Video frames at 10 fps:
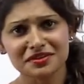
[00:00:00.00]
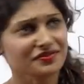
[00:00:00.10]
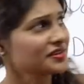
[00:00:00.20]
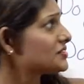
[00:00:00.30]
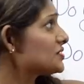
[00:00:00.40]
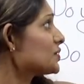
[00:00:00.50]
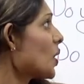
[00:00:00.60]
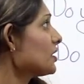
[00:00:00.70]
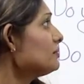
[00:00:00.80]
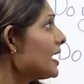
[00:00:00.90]
my friends just
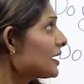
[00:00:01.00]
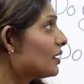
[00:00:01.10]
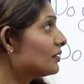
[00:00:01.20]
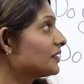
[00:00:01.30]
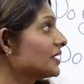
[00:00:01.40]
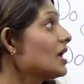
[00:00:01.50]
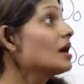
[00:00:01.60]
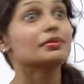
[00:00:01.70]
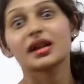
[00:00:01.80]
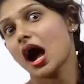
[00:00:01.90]
order black coffee,
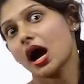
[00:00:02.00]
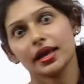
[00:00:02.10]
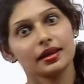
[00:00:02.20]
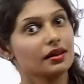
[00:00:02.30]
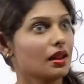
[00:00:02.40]
but I